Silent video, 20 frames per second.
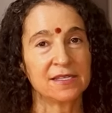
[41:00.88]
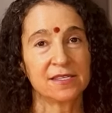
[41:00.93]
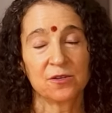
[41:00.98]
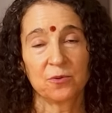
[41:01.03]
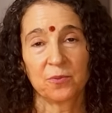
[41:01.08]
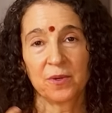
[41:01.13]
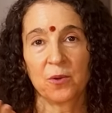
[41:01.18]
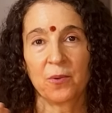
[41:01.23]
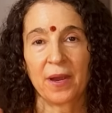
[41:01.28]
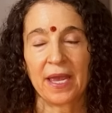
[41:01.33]
that
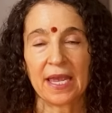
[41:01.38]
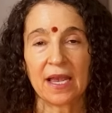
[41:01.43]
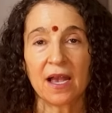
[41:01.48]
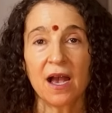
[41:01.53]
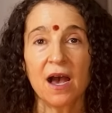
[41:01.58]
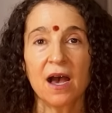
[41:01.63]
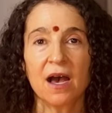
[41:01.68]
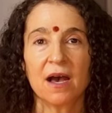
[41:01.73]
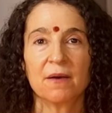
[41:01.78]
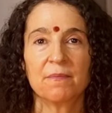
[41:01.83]
we wake
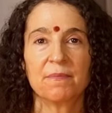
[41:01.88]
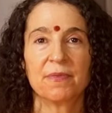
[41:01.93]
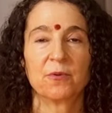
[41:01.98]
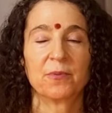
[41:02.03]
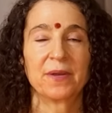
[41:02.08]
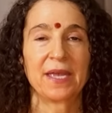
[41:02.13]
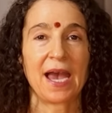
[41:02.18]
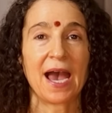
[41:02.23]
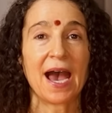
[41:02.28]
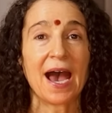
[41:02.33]
up, that
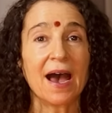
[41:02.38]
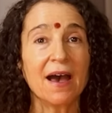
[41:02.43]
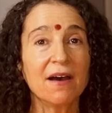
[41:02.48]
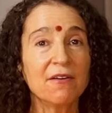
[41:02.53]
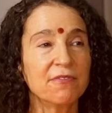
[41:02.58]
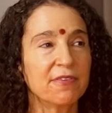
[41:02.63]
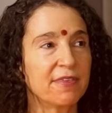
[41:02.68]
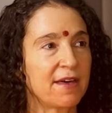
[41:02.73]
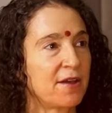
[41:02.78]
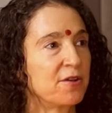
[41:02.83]
we
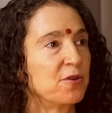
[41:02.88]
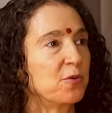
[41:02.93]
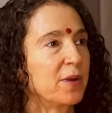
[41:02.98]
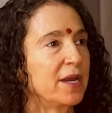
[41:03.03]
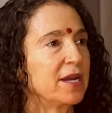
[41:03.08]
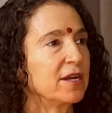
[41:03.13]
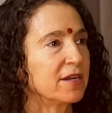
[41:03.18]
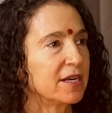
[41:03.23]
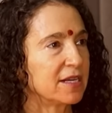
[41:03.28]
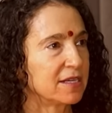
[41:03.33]
have that
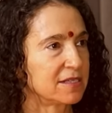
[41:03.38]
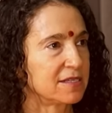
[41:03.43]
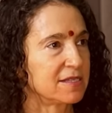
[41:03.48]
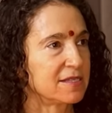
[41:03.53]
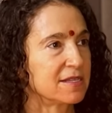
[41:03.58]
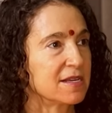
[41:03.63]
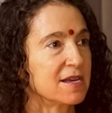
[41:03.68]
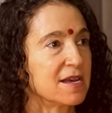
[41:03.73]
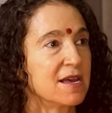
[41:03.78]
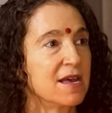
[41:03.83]

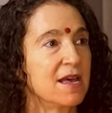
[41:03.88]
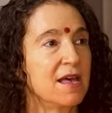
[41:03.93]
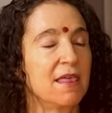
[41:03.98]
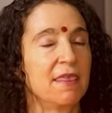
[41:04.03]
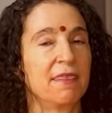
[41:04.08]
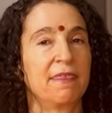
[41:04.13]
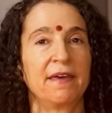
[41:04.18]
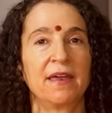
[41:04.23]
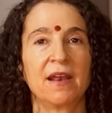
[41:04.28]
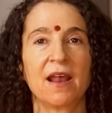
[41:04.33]
awareness
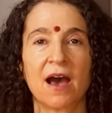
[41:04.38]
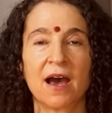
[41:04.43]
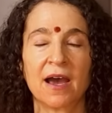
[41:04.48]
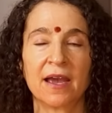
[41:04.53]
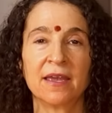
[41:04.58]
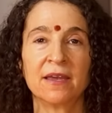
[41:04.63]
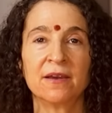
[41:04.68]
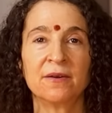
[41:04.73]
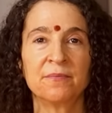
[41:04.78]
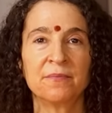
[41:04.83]
that I
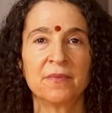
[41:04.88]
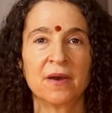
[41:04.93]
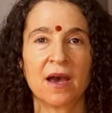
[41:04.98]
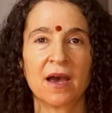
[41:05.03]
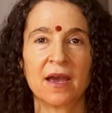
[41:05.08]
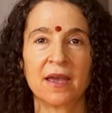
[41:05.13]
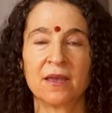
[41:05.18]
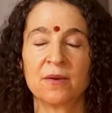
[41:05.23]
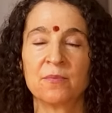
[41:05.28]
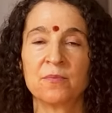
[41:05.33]

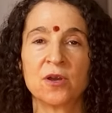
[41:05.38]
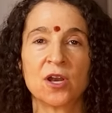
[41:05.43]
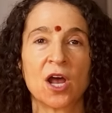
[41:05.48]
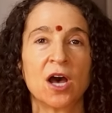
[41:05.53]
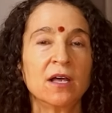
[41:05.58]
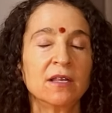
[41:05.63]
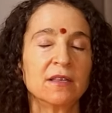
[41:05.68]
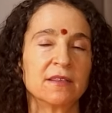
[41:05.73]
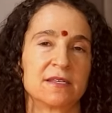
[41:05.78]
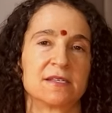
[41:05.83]
am
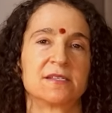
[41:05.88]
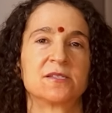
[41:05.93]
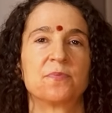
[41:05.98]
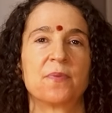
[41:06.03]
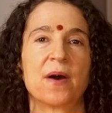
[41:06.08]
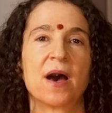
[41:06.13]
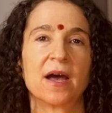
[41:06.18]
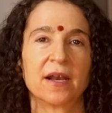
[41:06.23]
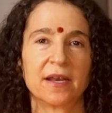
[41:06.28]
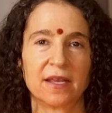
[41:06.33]
not this
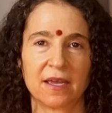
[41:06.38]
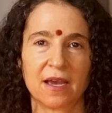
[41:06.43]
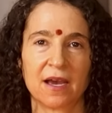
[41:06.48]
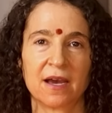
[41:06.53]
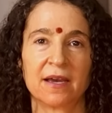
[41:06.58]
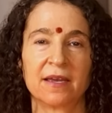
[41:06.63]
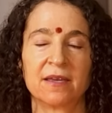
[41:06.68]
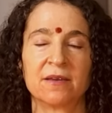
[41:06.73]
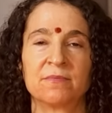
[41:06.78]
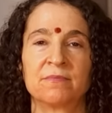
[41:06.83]
body.
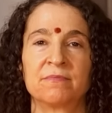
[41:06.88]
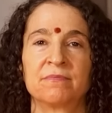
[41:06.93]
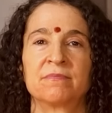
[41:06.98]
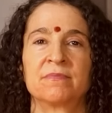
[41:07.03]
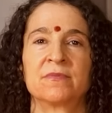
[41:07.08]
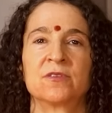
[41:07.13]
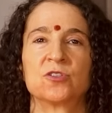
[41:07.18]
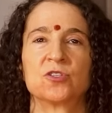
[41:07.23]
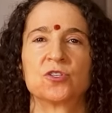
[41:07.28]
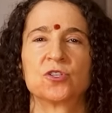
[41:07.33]
I
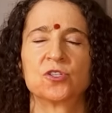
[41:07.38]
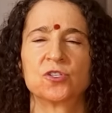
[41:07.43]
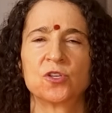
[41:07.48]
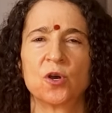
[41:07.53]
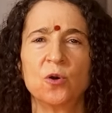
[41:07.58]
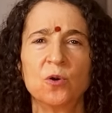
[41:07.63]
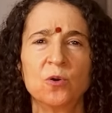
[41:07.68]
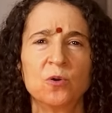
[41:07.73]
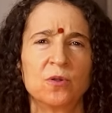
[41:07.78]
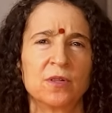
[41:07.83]
am
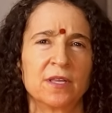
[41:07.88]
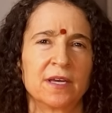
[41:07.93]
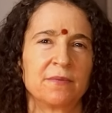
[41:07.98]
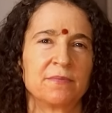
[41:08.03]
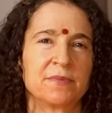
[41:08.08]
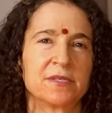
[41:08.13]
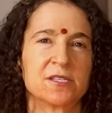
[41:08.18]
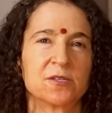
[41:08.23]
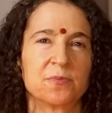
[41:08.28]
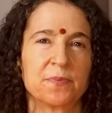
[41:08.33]
soul, I'm
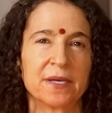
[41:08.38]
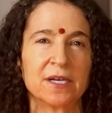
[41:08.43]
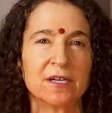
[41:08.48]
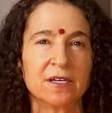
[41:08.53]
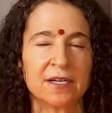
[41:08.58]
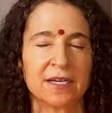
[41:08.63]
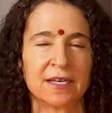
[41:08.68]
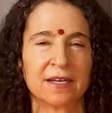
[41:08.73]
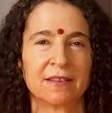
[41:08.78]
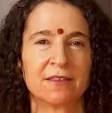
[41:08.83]

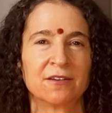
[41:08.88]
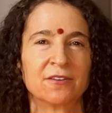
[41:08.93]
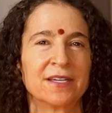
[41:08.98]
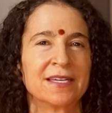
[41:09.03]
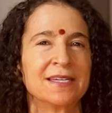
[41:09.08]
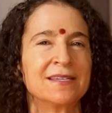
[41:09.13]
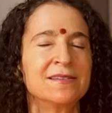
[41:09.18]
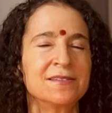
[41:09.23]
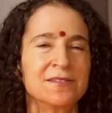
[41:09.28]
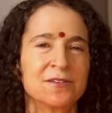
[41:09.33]
spirit. There
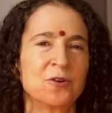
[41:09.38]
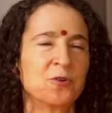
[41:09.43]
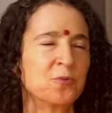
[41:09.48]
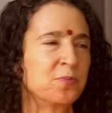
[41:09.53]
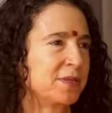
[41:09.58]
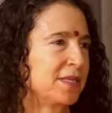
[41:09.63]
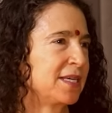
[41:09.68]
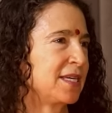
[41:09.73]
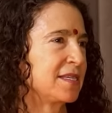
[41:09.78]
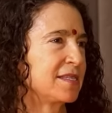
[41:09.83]
is no
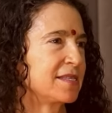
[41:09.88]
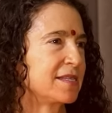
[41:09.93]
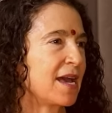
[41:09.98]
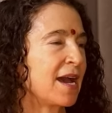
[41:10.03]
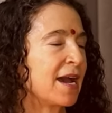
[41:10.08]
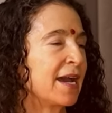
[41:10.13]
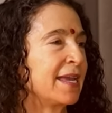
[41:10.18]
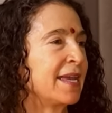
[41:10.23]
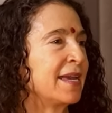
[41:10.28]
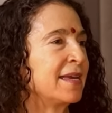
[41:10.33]
place
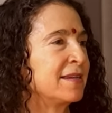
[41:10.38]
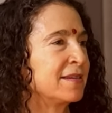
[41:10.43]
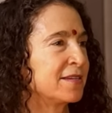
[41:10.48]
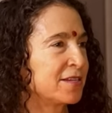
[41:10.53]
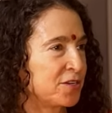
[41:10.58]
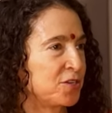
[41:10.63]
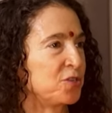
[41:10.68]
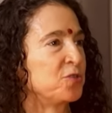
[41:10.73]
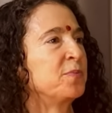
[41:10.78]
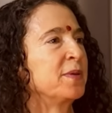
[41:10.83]
I end
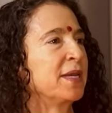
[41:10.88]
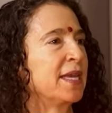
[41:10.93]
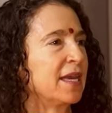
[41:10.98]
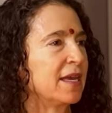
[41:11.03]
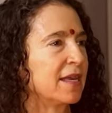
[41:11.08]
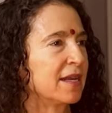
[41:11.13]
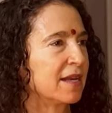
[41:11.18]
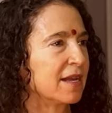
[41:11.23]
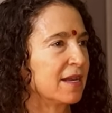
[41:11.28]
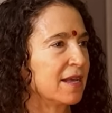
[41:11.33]
and you
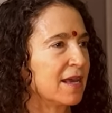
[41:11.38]
begin.